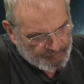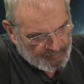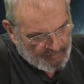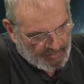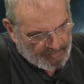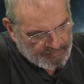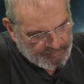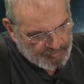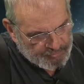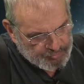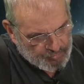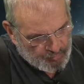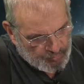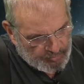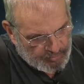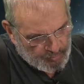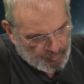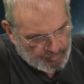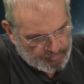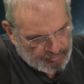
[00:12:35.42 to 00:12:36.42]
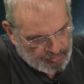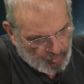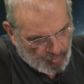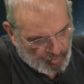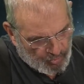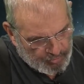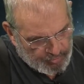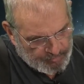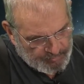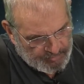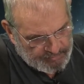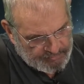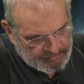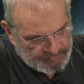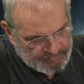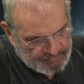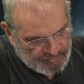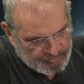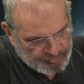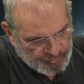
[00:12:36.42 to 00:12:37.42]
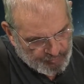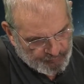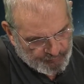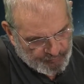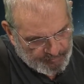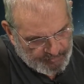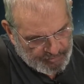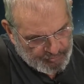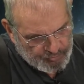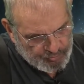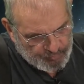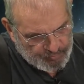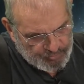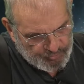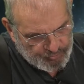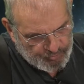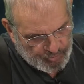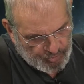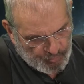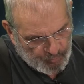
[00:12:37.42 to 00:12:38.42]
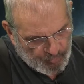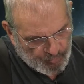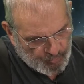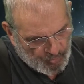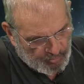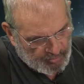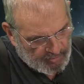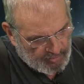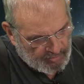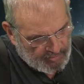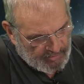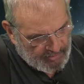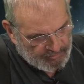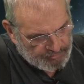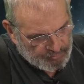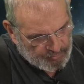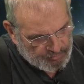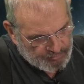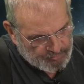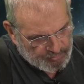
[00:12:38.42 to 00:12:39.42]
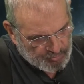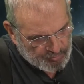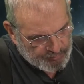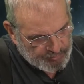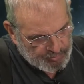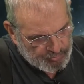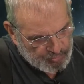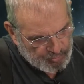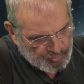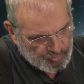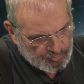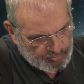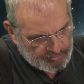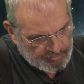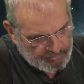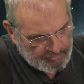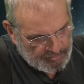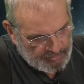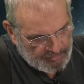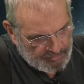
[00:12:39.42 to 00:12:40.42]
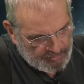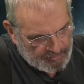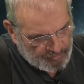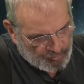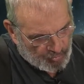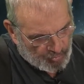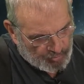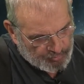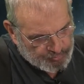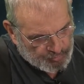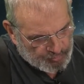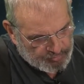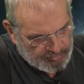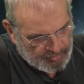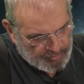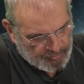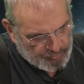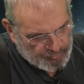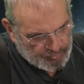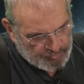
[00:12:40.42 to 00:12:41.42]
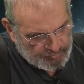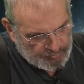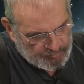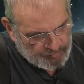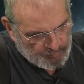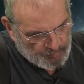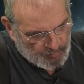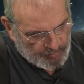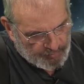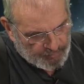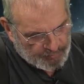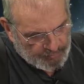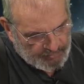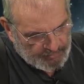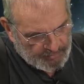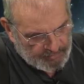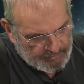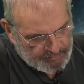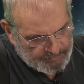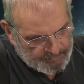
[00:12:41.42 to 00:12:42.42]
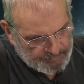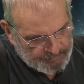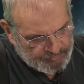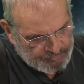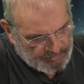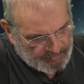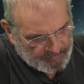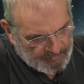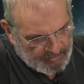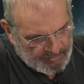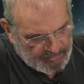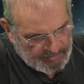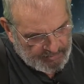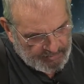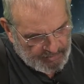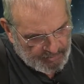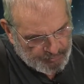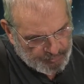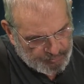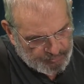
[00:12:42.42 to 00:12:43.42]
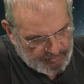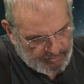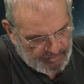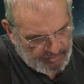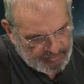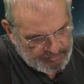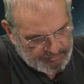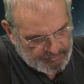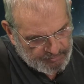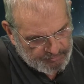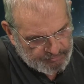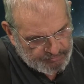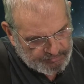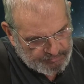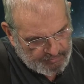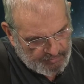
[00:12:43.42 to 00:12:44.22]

I disagree with the argument that such information be shared with our ally to the Soviet Union. Consultation with uh, somebody and other scientists